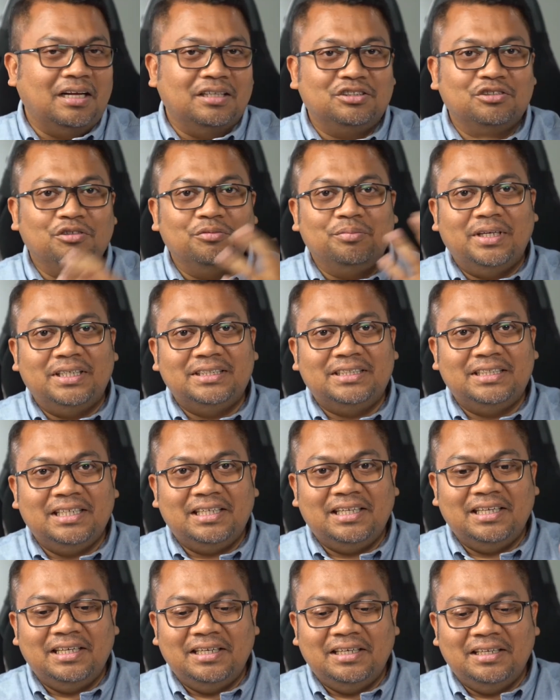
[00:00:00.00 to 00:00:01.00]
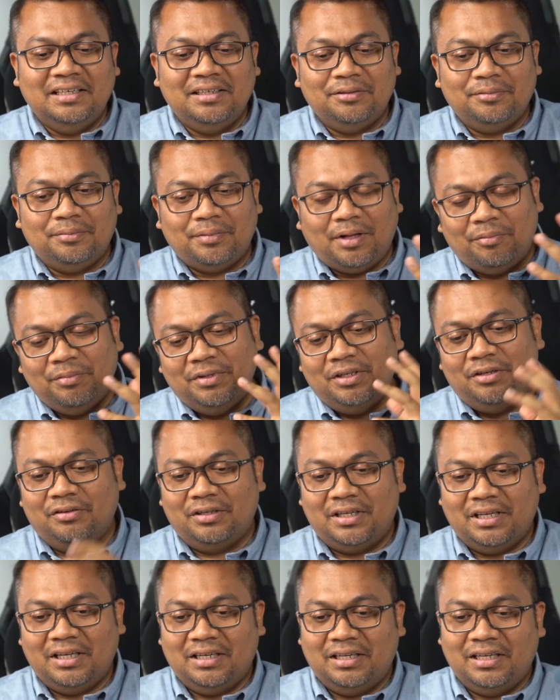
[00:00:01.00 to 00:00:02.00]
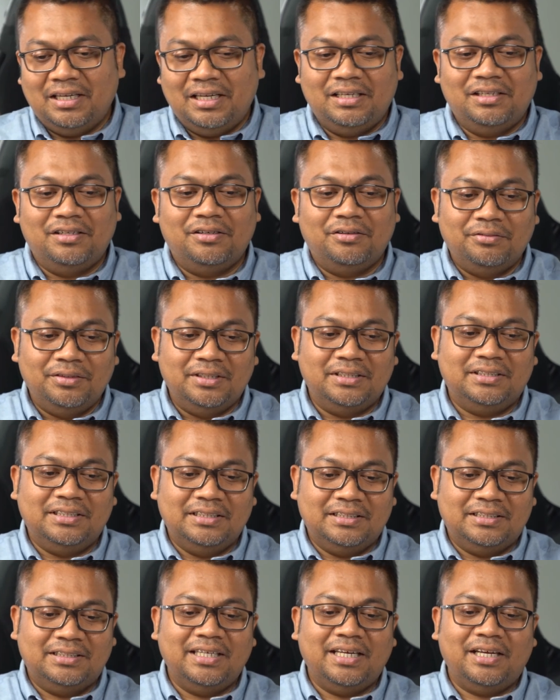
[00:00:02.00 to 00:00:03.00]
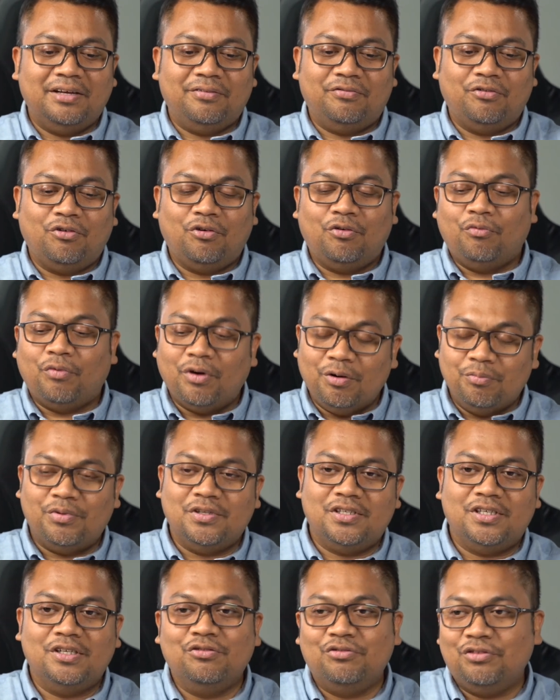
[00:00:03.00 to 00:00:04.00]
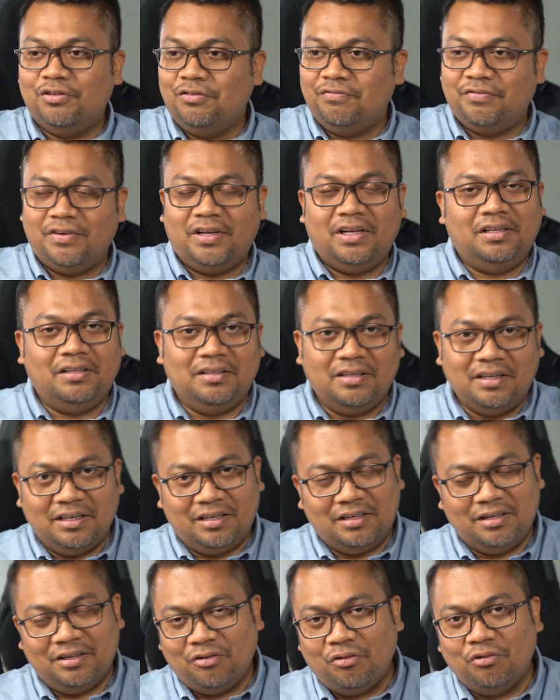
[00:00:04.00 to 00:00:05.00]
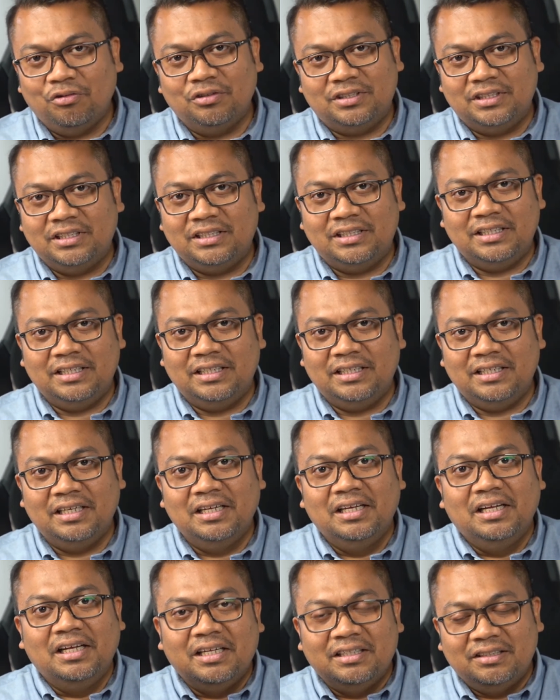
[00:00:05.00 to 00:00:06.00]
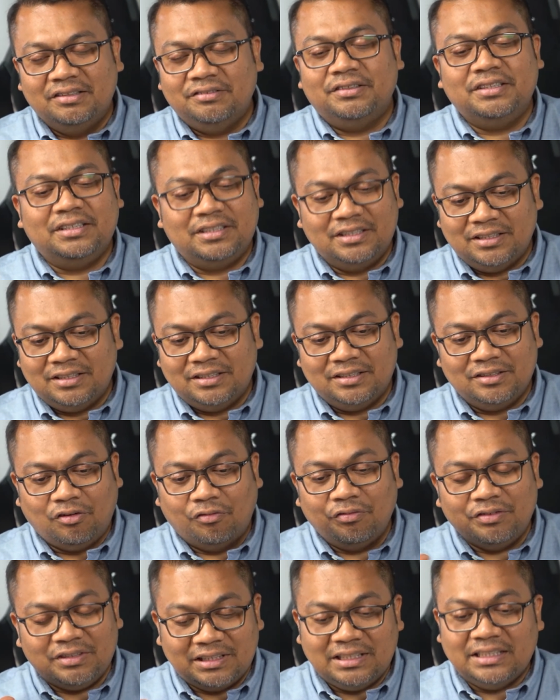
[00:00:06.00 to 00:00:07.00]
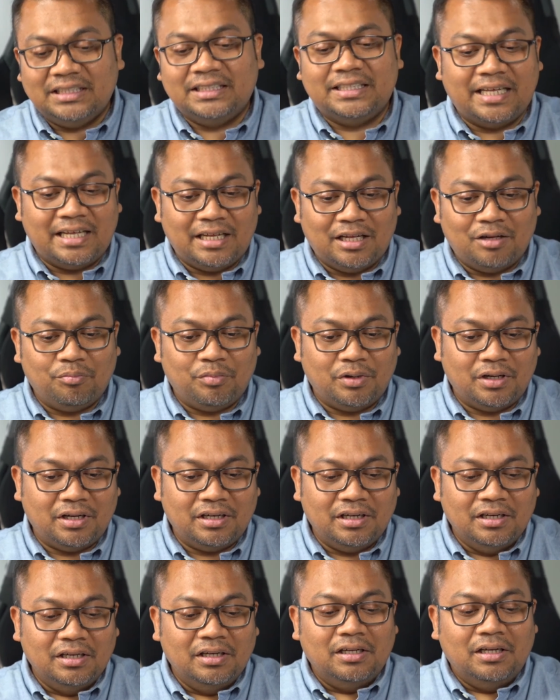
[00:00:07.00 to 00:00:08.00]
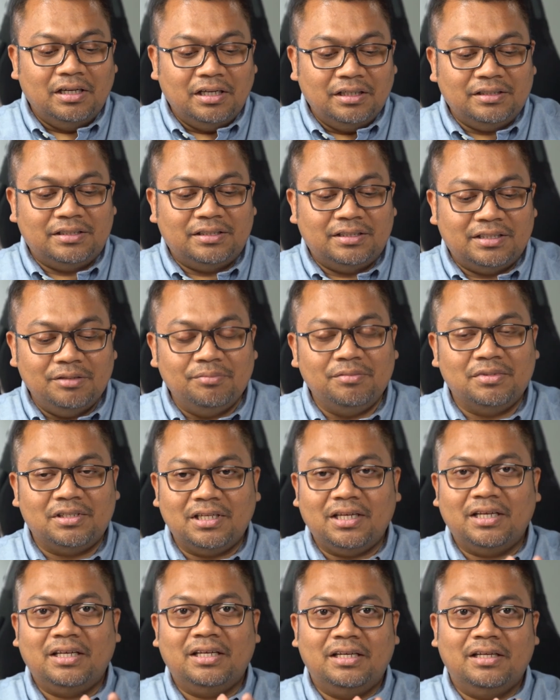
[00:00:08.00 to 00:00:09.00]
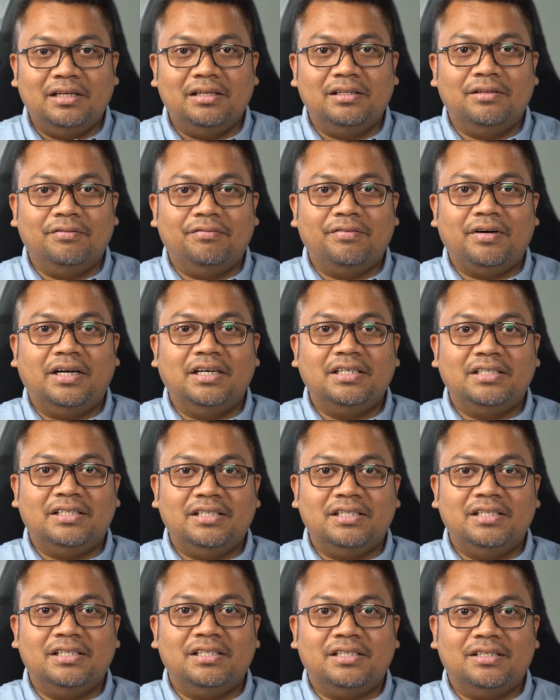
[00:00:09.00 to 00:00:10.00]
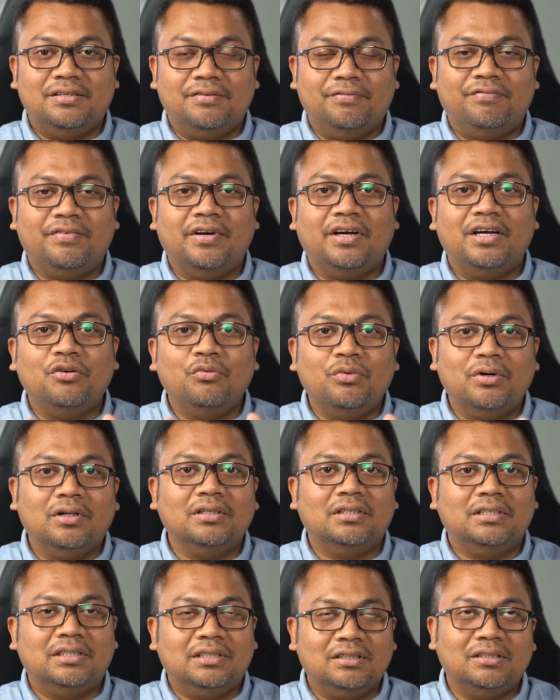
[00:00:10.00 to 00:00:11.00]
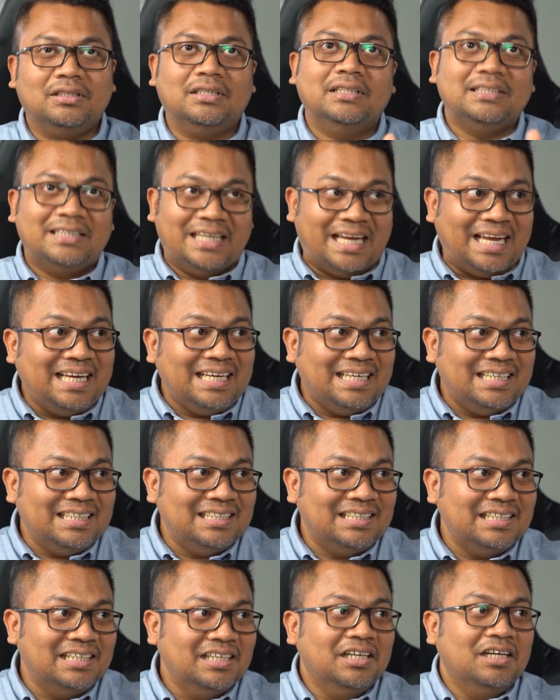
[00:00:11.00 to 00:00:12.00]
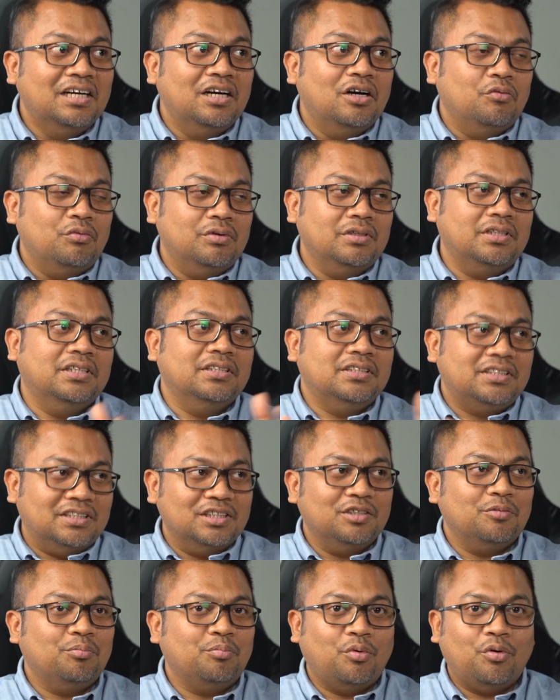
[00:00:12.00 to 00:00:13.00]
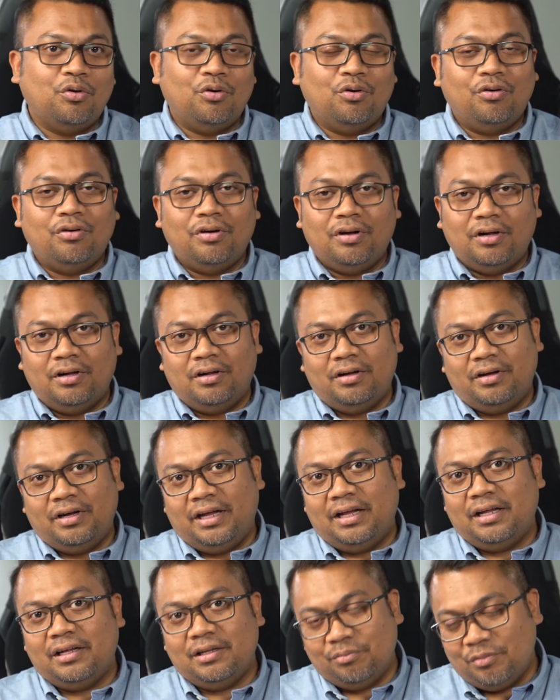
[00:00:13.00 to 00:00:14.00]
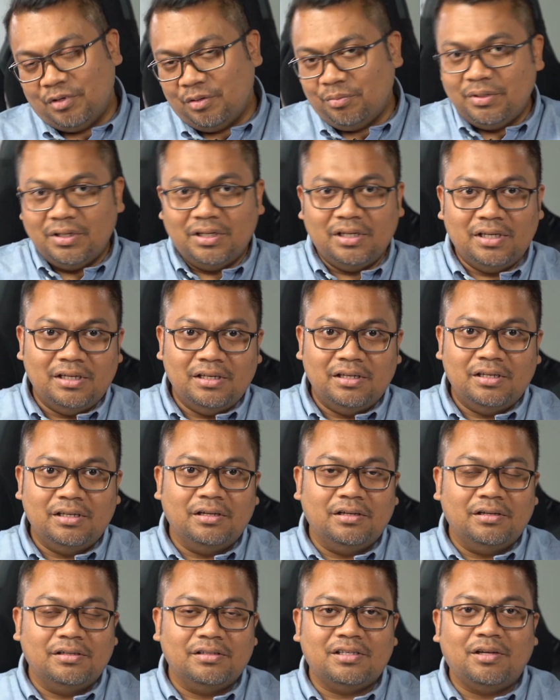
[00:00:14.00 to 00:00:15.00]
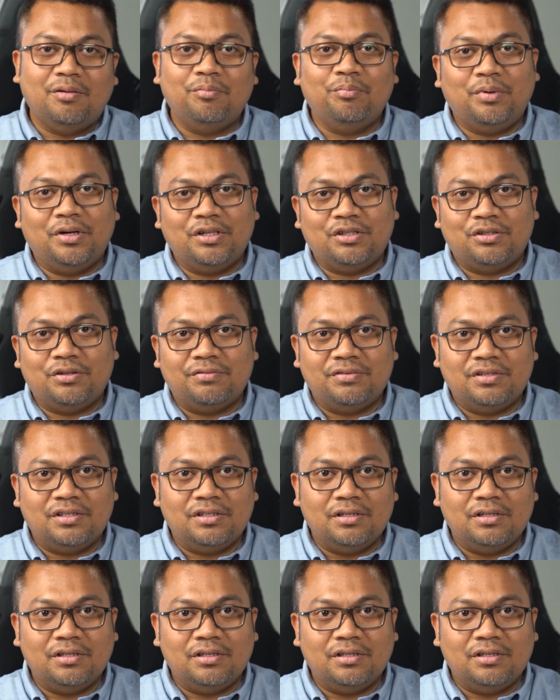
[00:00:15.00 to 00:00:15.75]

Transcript: so basically, again, the risk is there for one person to infect like a whole city. The risk is obviously there, but it seems like the virus is very well contained within Singapore and maybe some parts of,